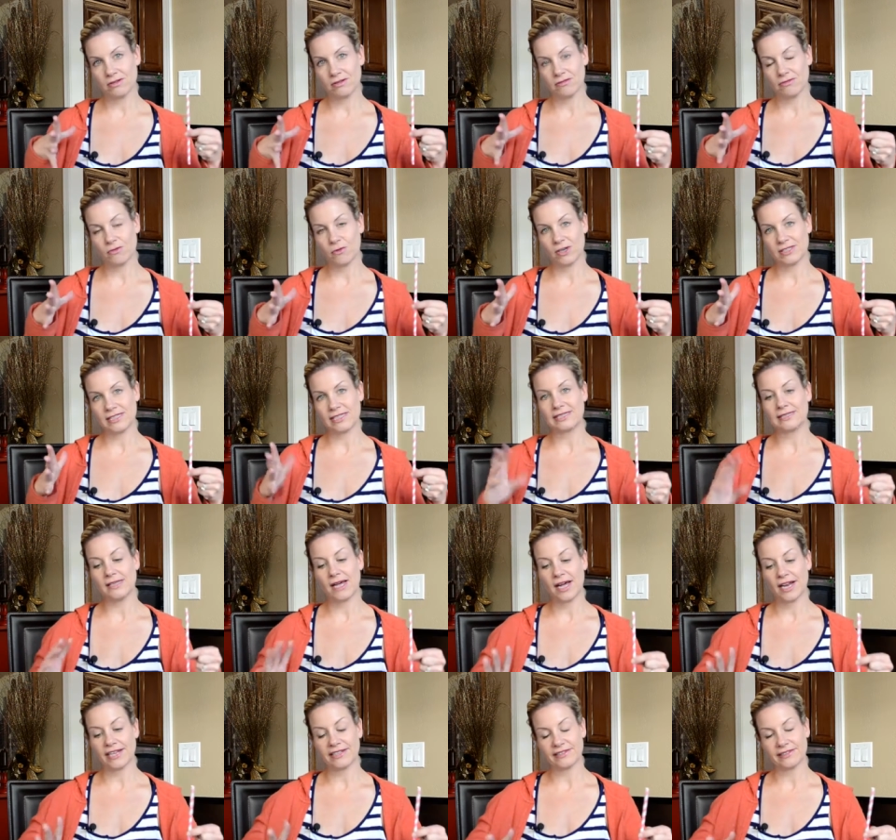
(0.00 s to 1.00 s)
Of course, it's
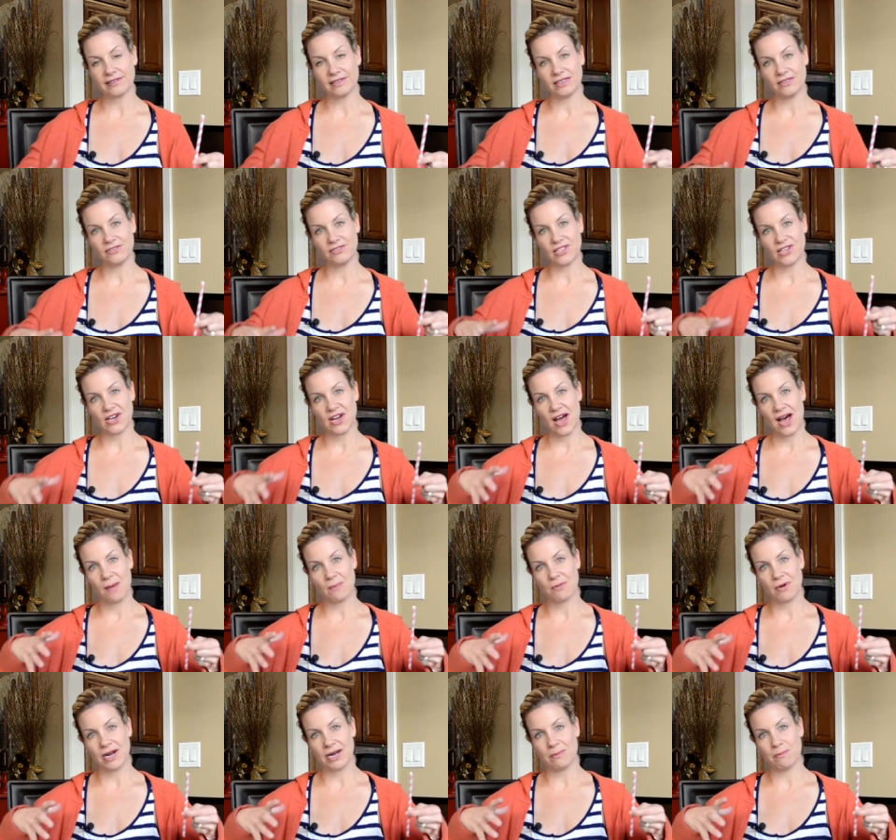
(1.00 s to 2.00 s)
not. It's lifting
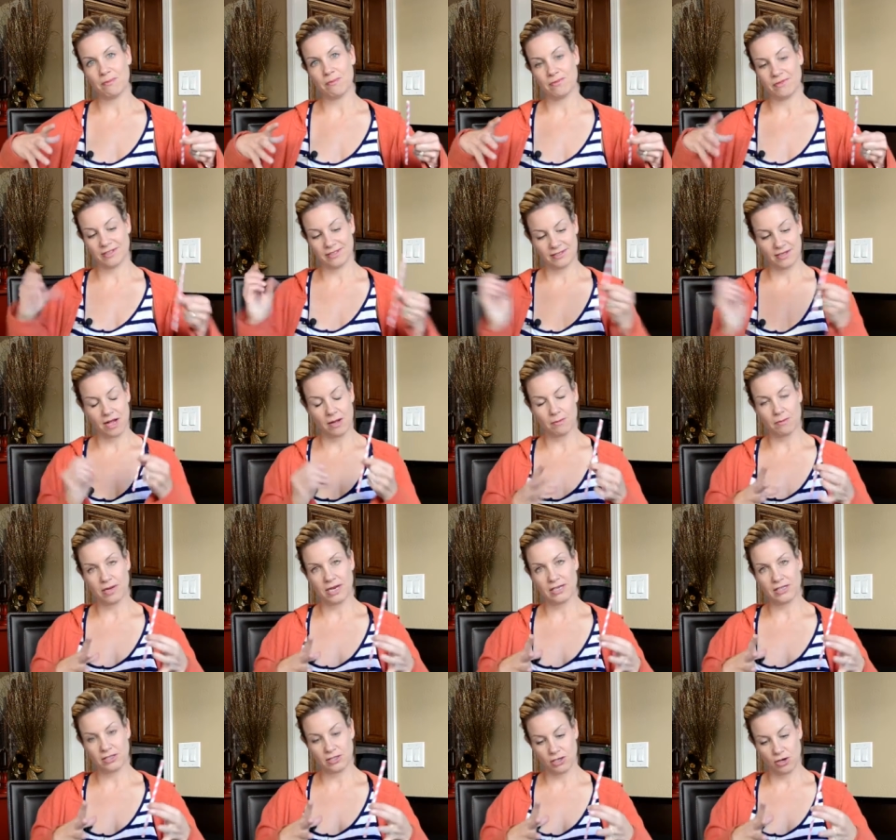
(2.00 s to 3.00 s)
up, right? It's not.
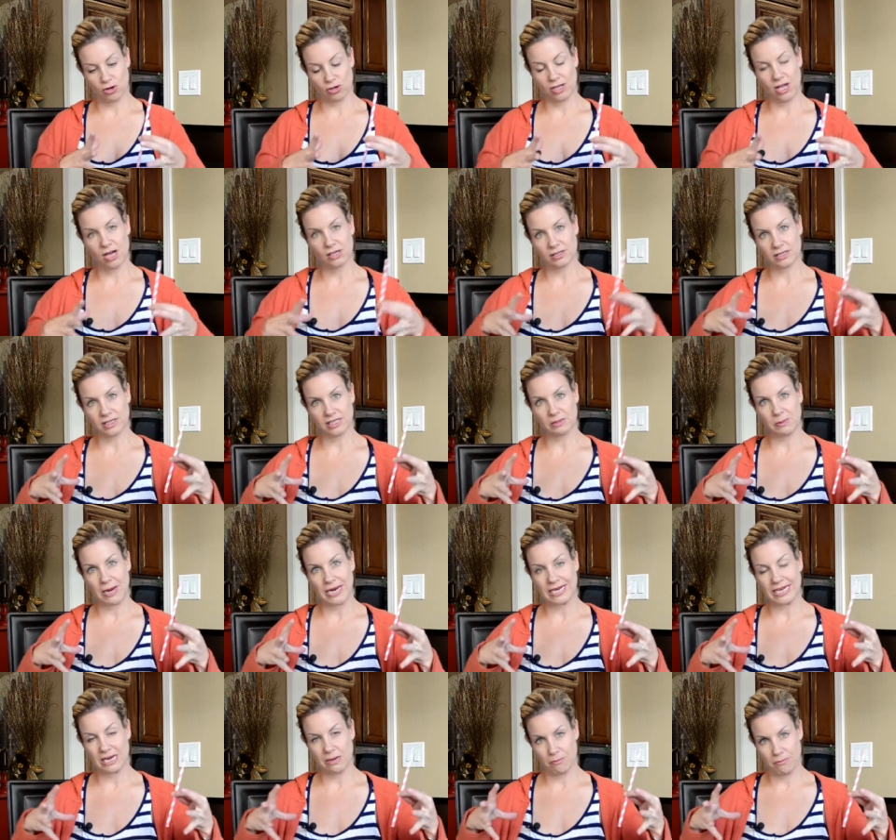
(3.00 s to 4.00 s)
It's your lungs
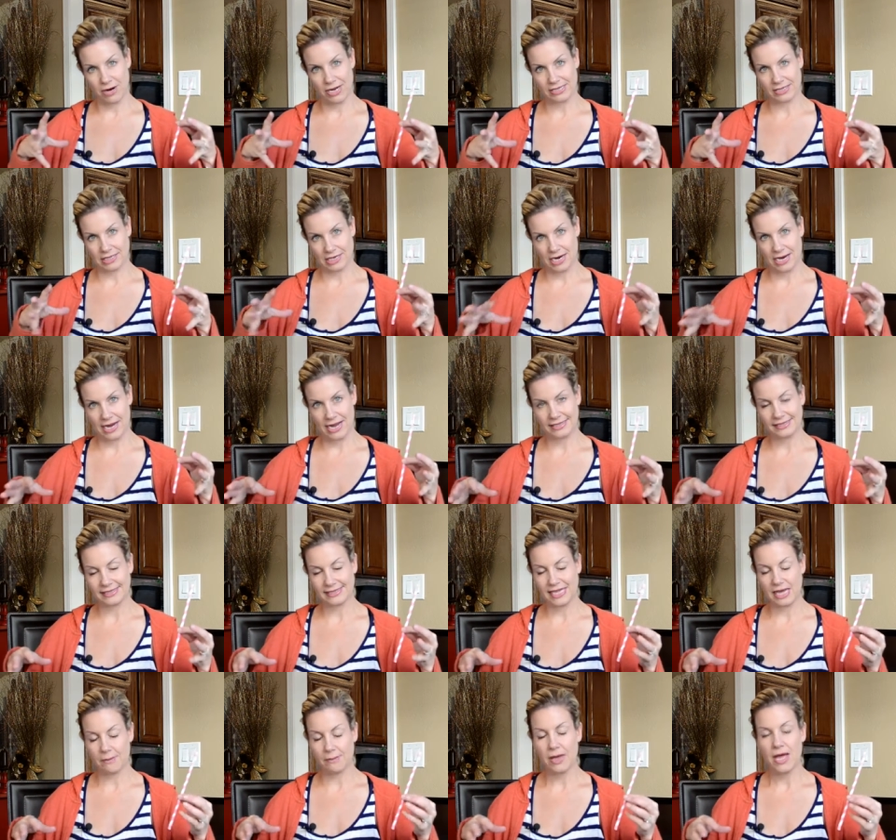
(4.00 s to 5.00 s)
expanding and pressing
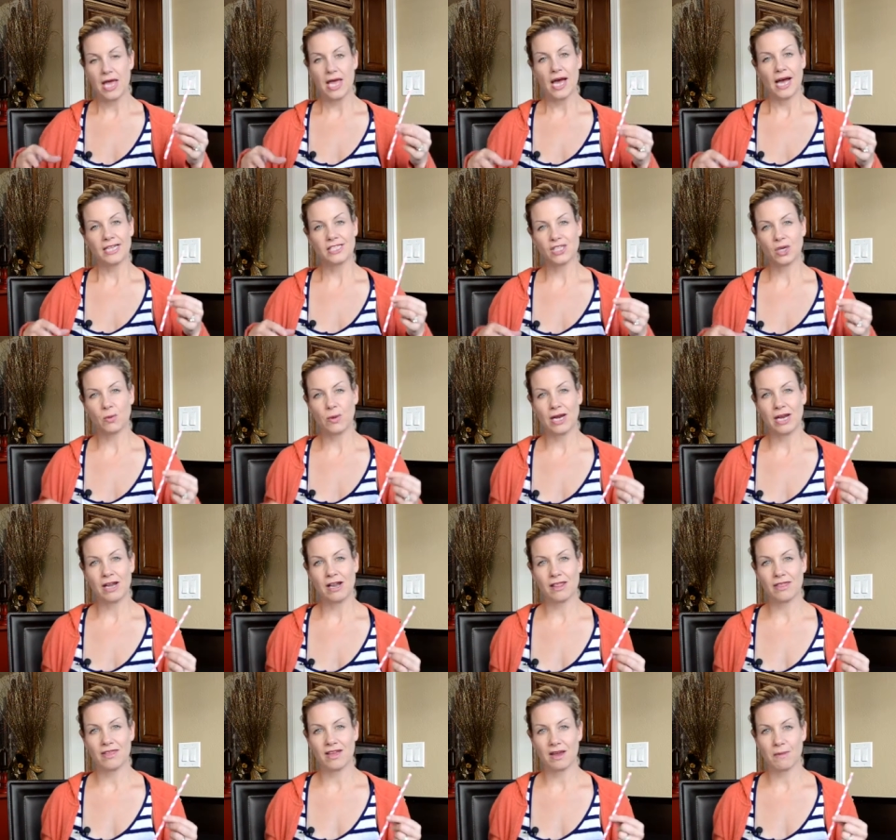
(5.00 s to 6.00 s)
against them. I don't want you
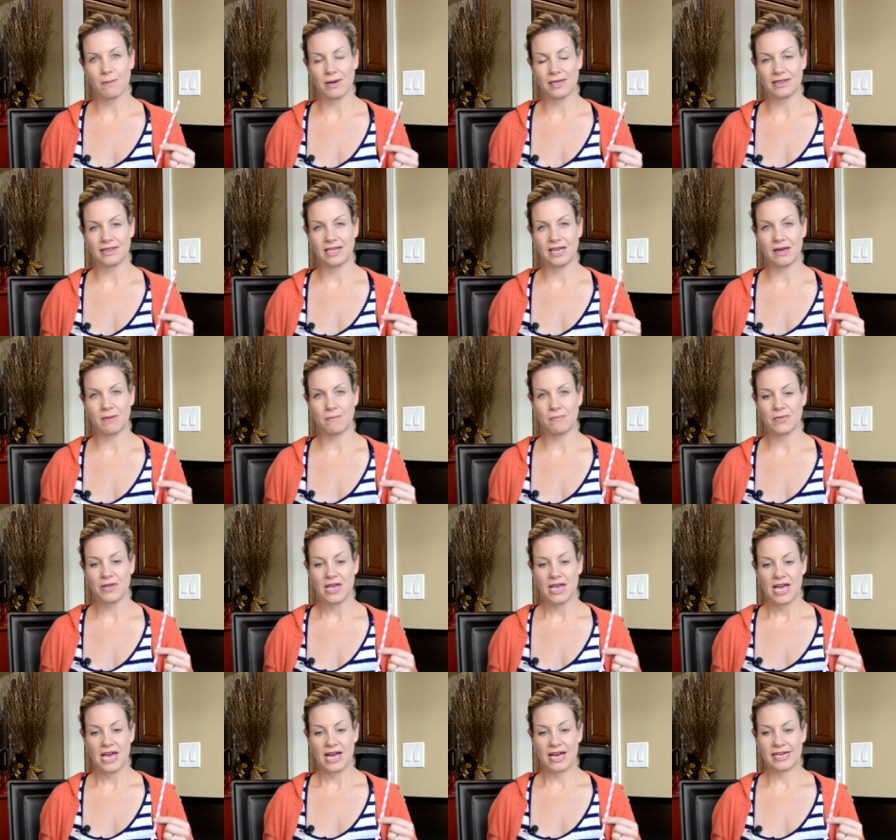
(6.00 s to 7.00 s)
to think about them
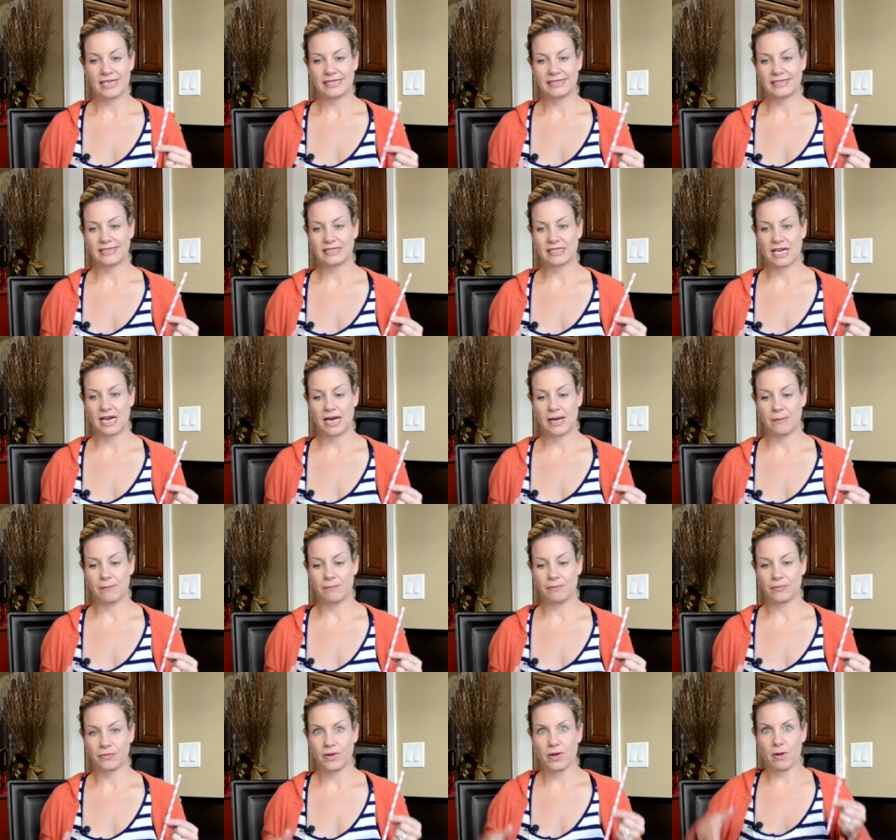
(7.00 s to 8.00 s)
as
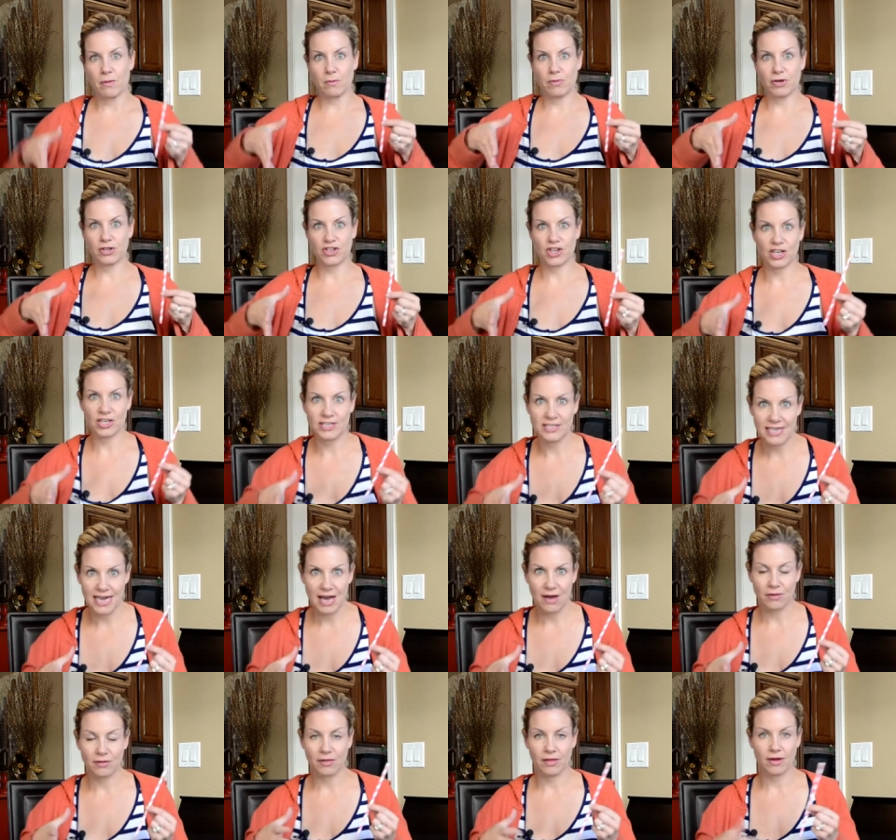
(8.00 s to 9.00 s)
pushing
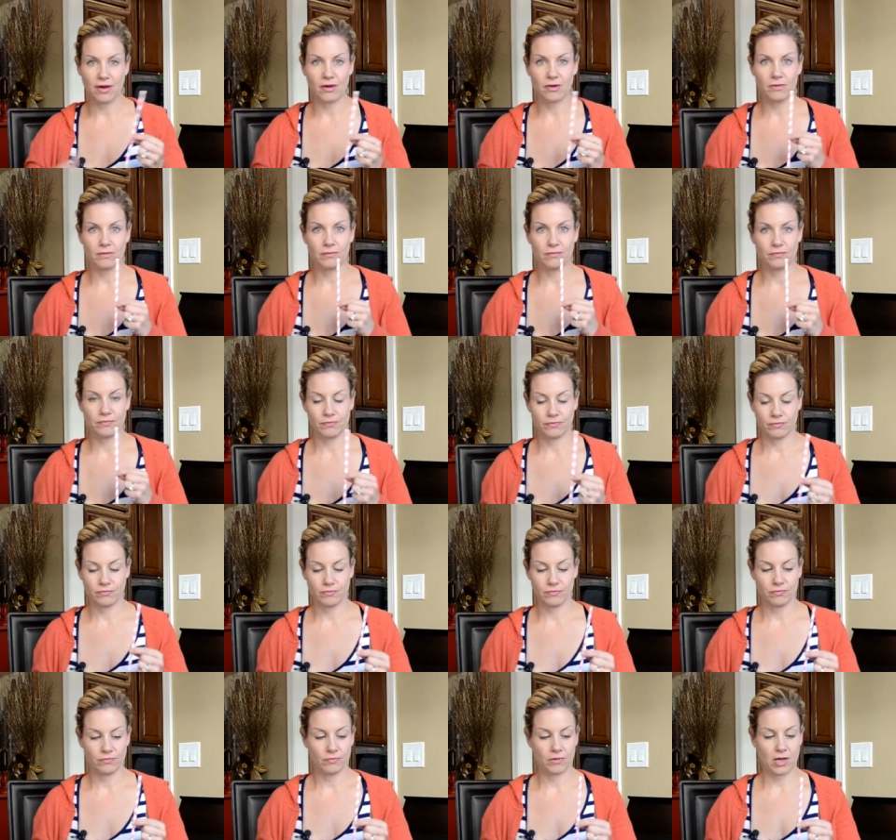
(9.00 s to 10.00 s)
down, though.
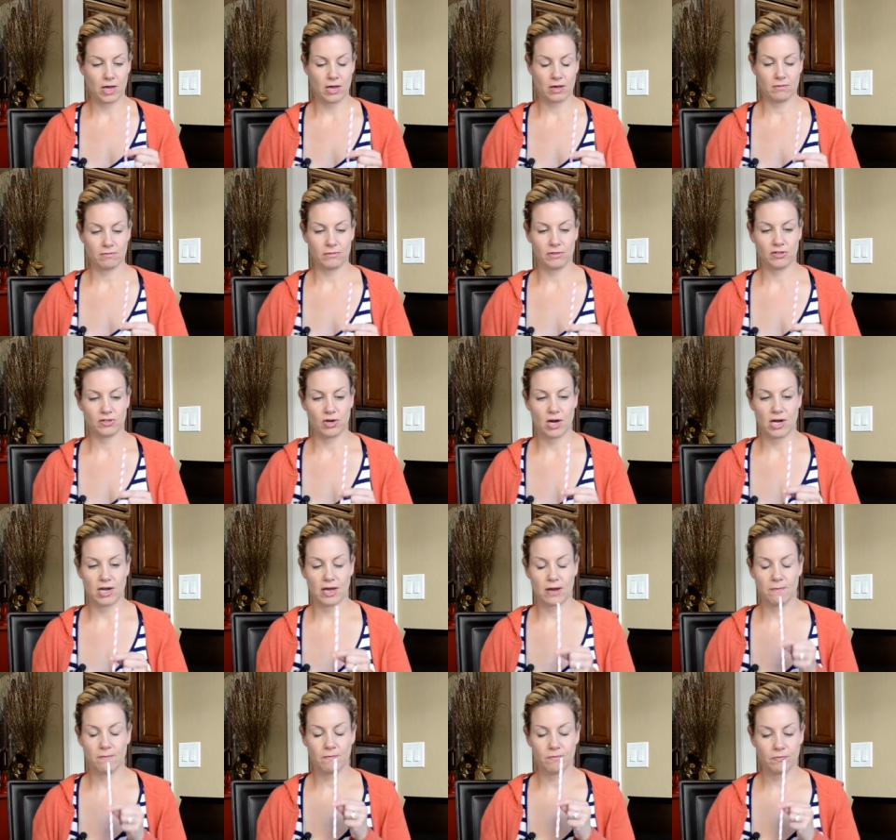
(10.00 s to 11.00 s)
Okay, let's try it
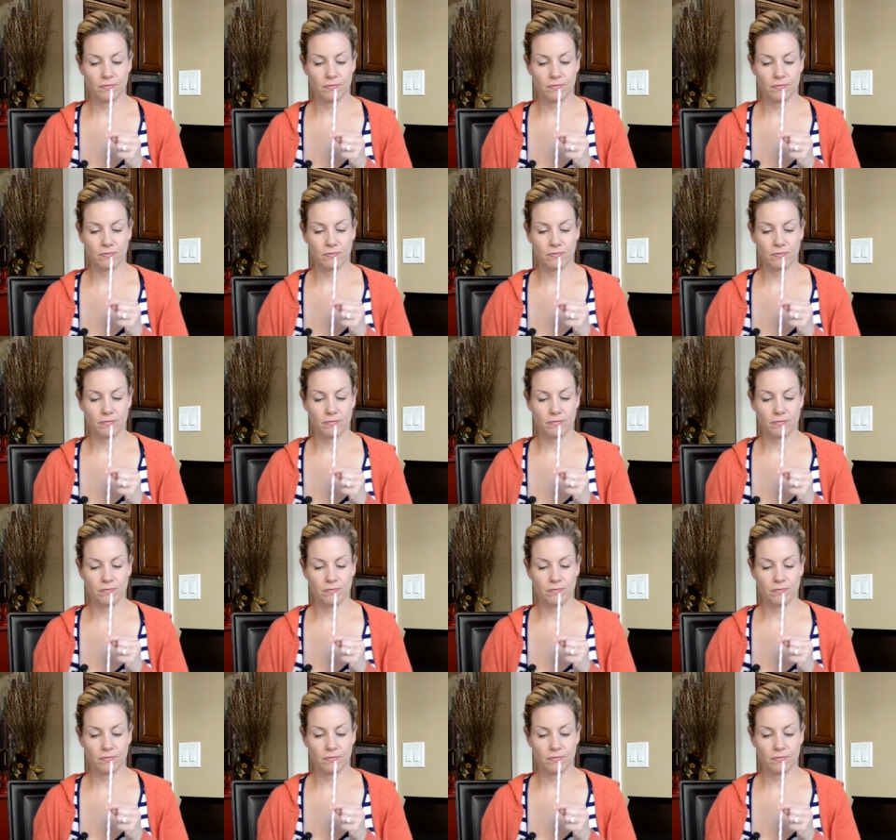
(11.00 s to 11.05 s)
again.